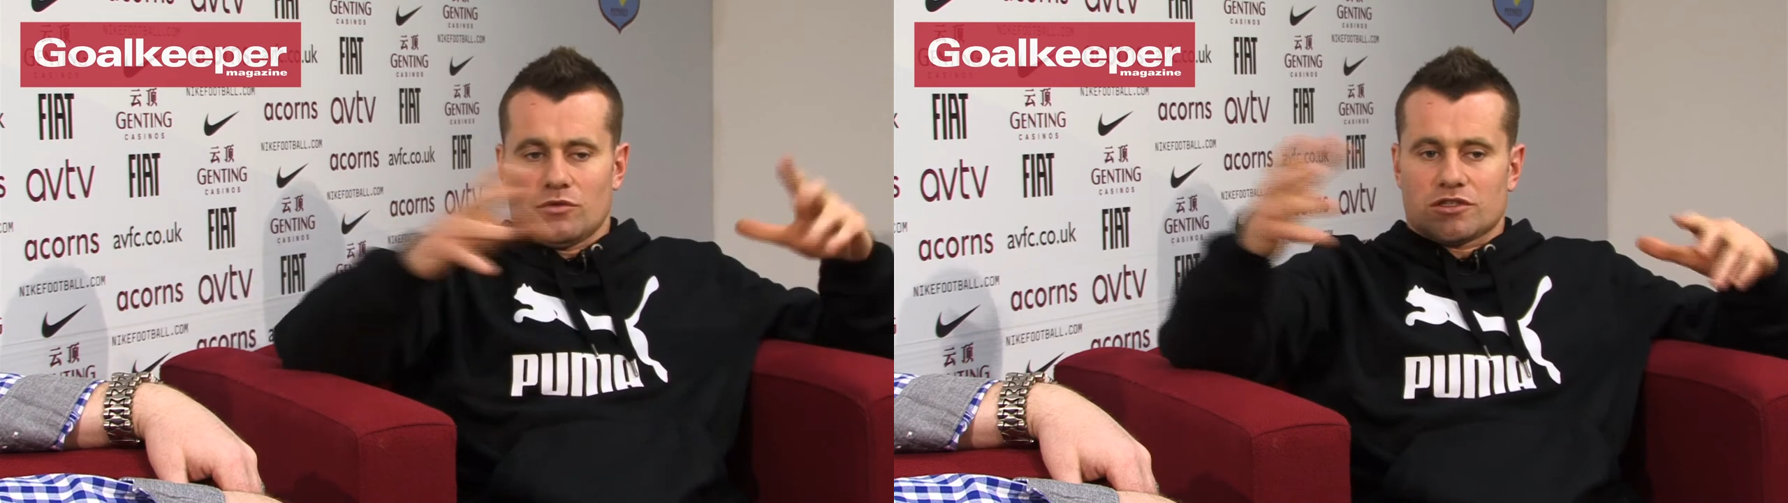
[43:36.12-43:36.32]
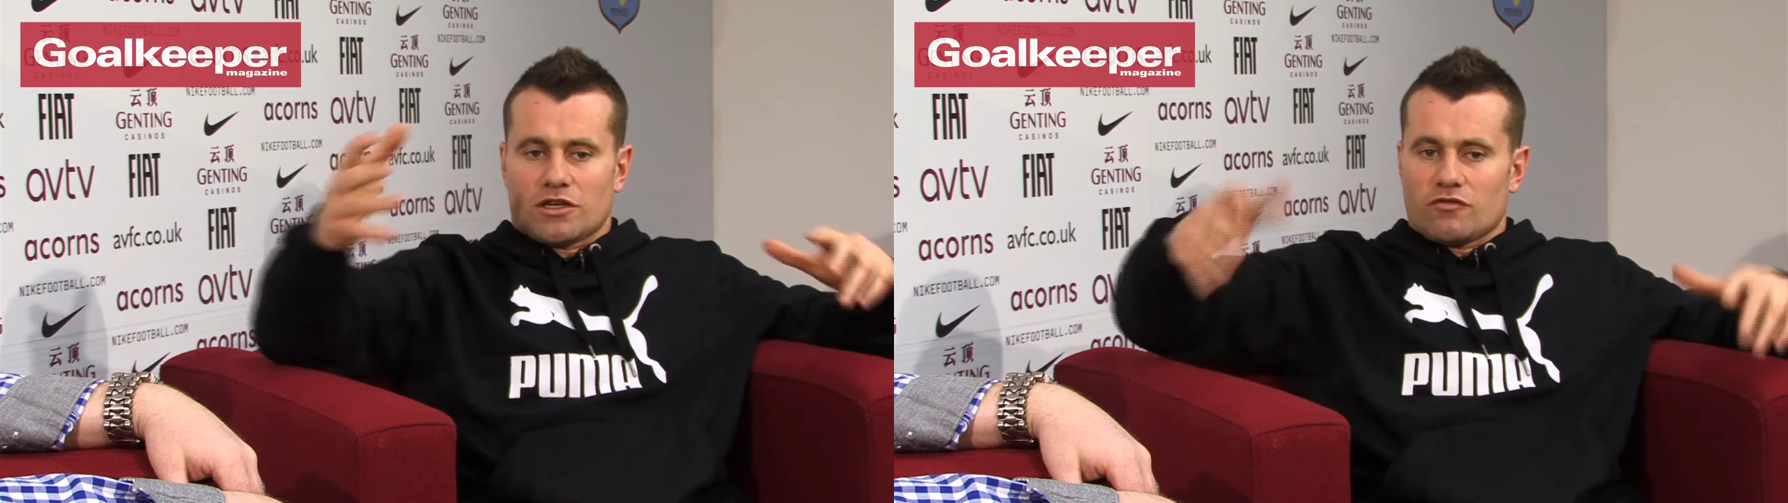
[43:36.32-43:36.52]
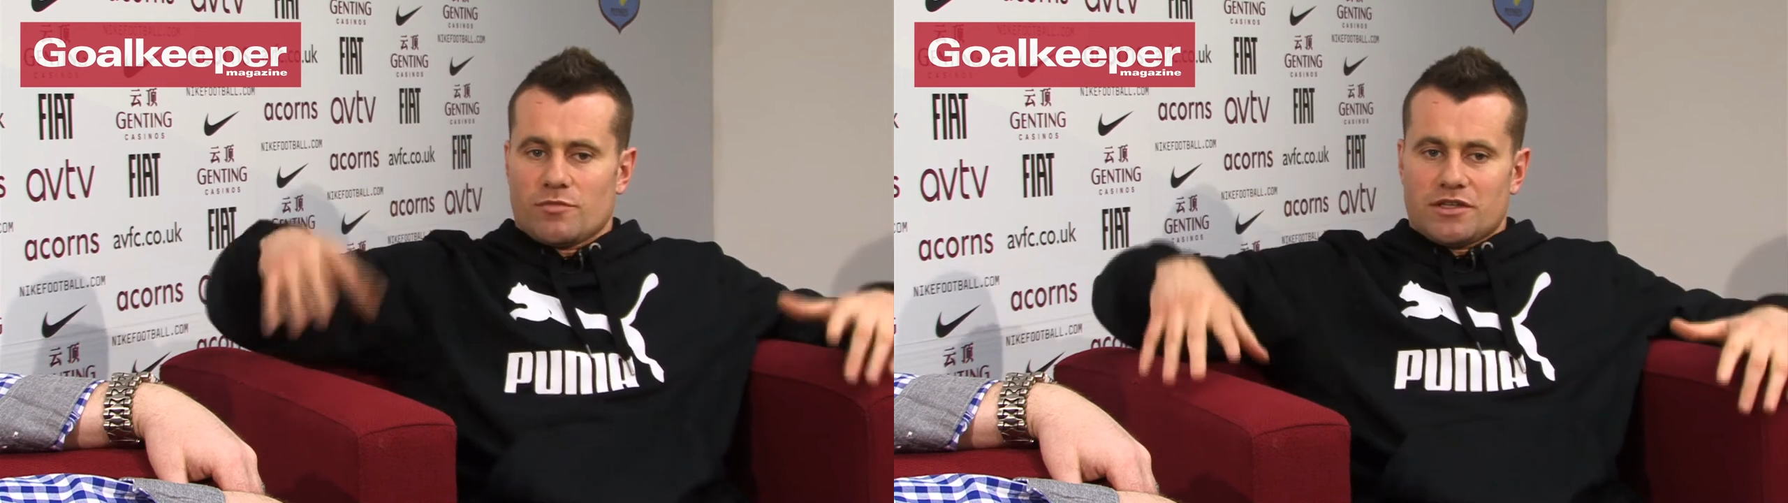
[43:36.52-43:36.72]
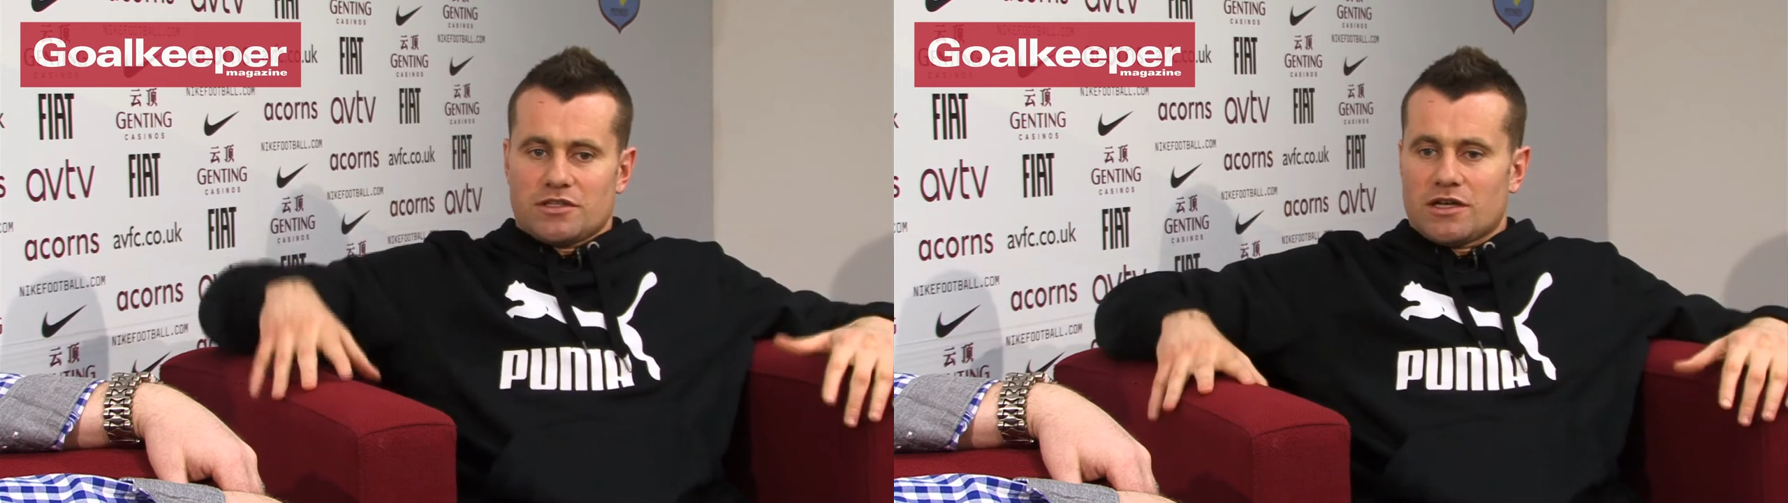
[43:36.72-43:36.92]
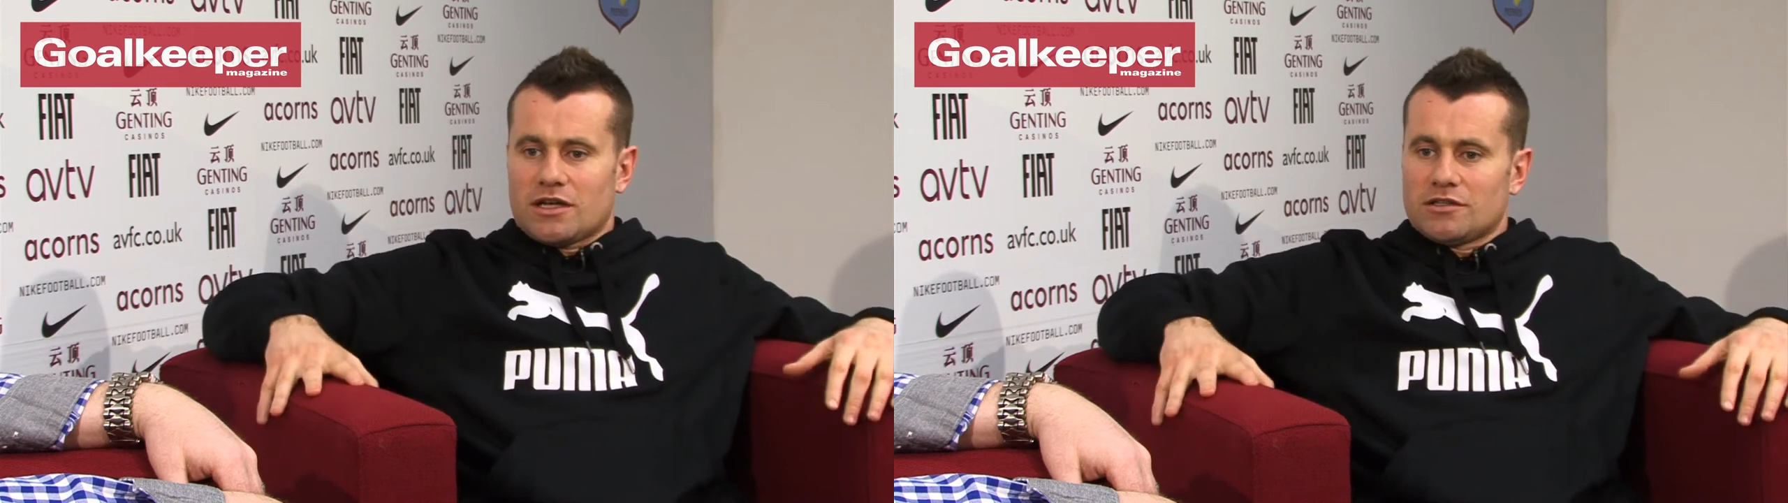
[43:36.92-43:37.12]
we start off with
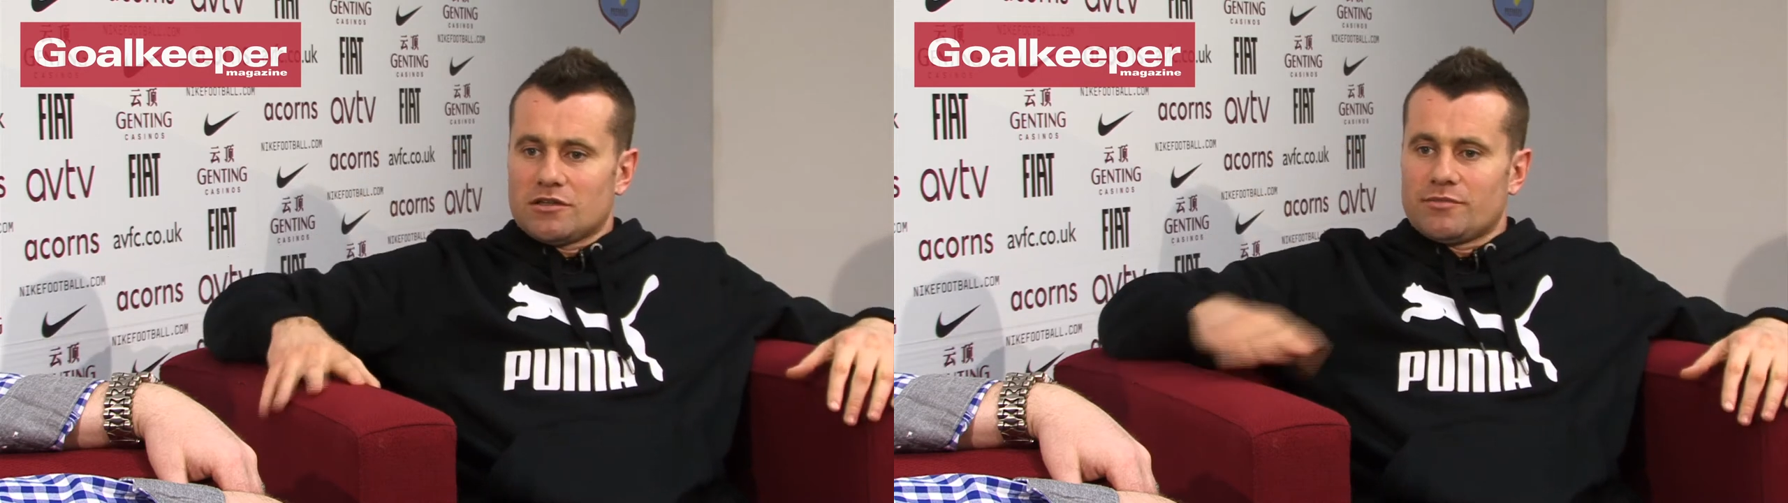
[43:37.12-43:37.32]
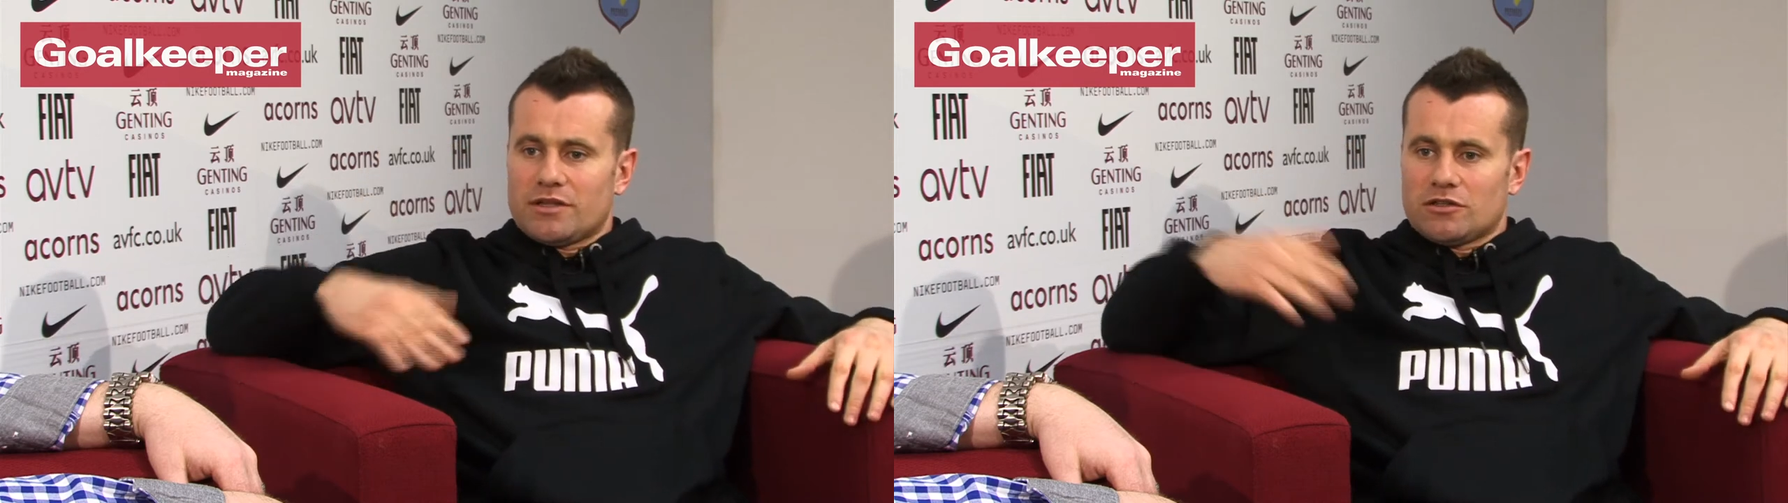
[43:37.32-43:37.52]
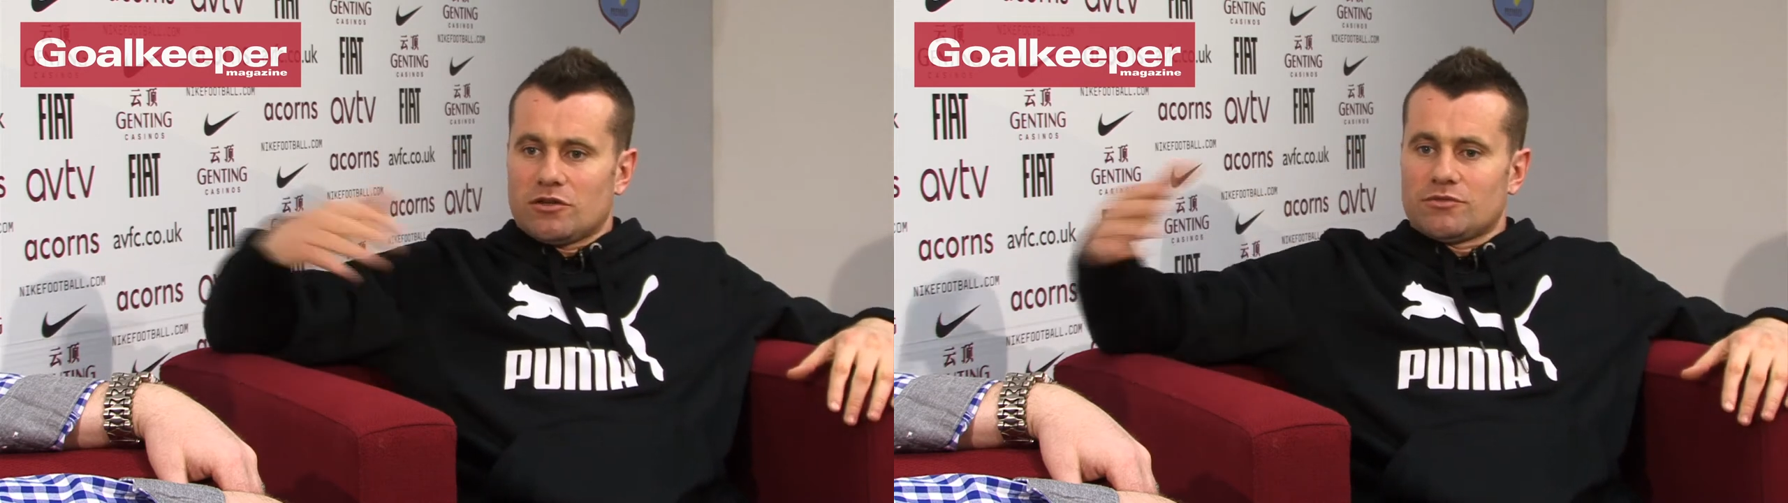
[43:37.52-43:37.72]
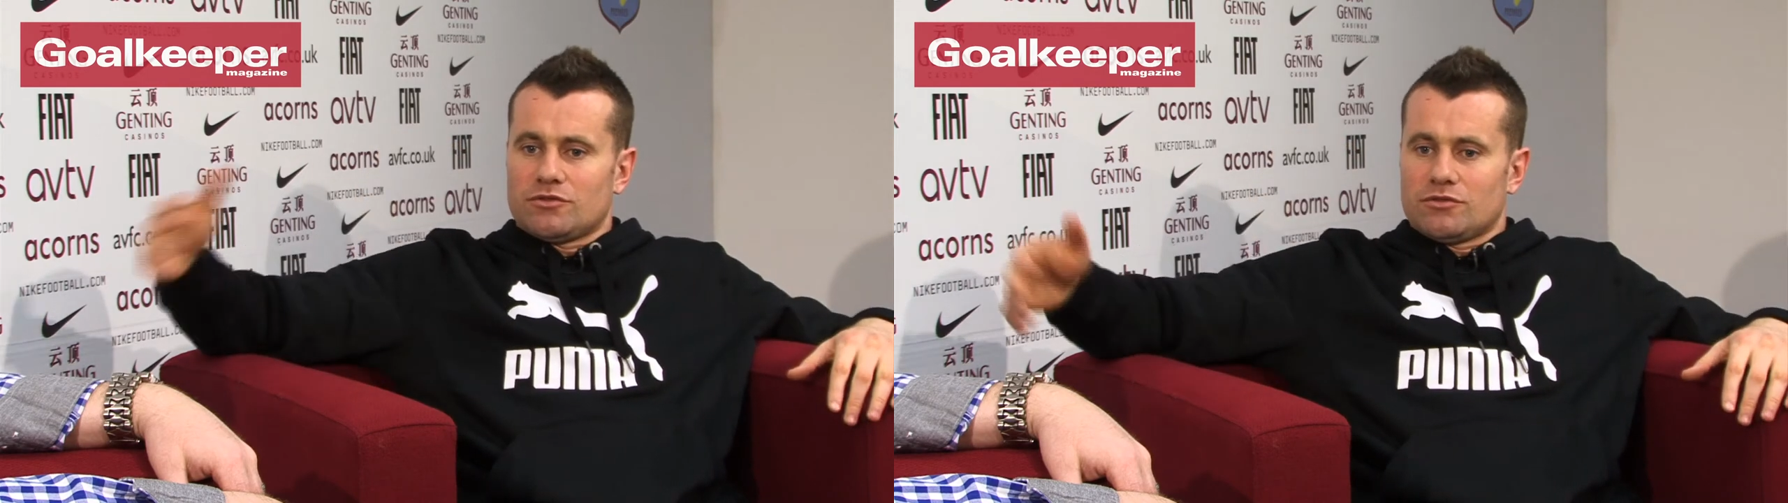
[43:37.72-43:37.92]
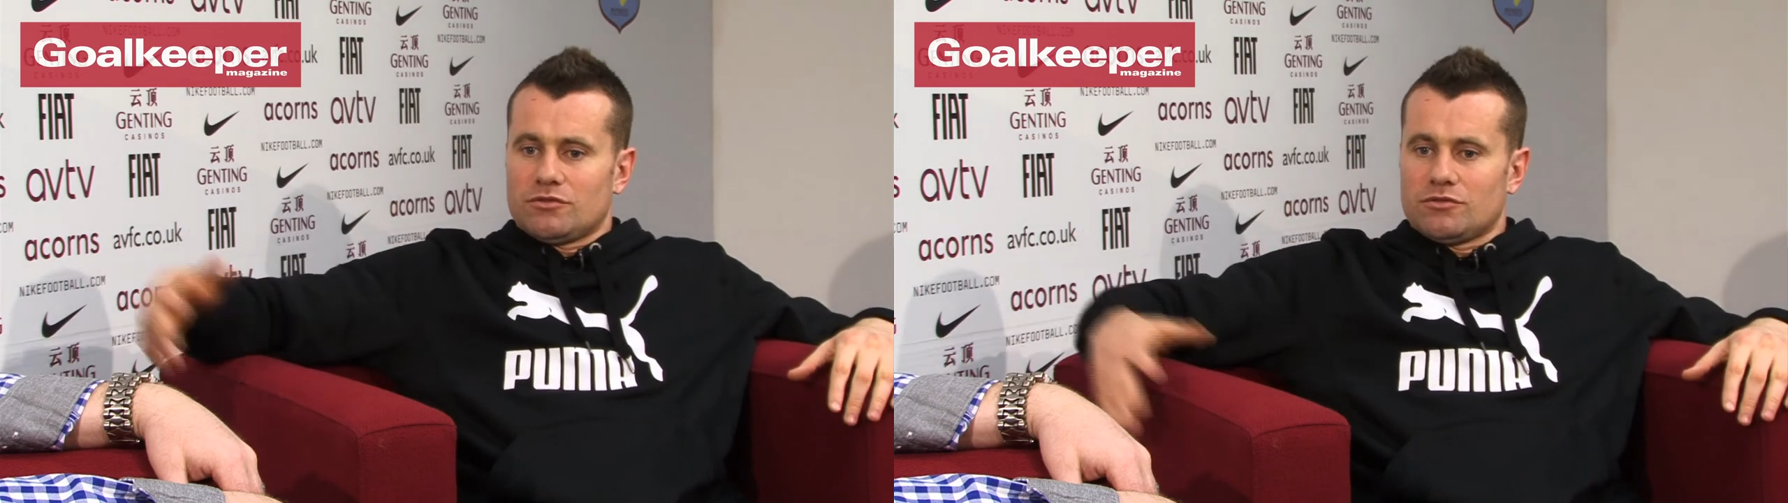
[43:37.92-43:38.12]
basic handle and build up
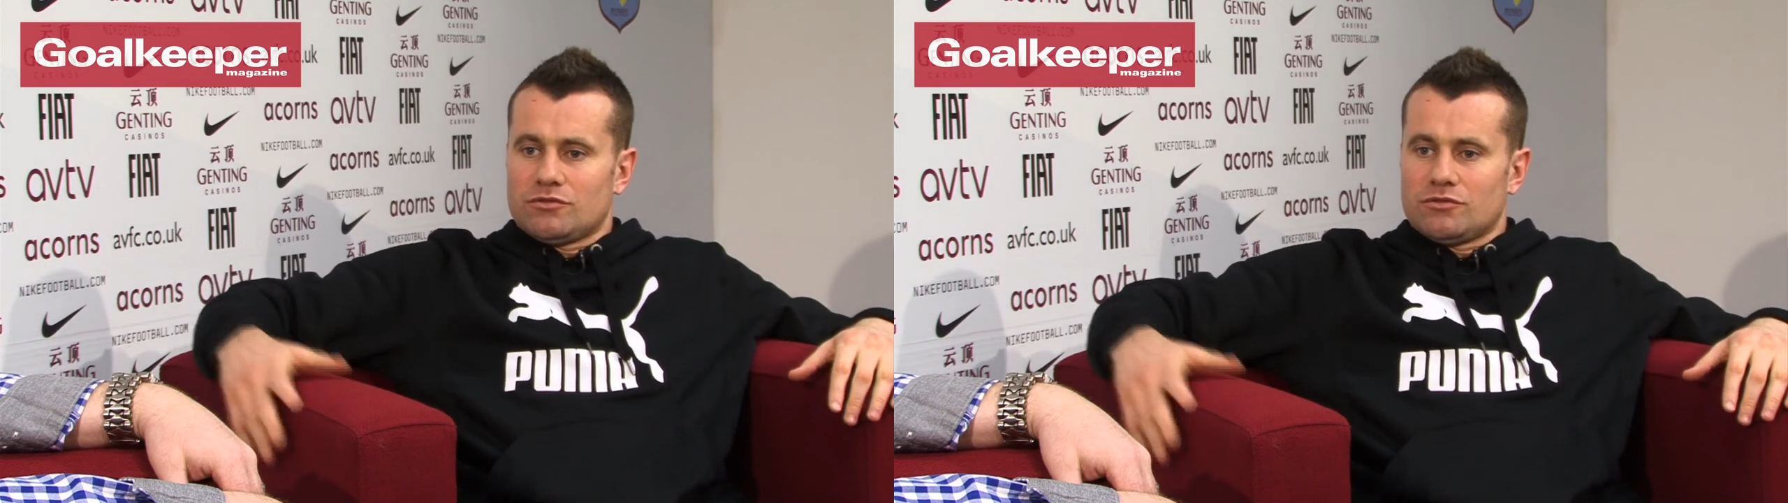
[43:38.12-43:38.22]
to,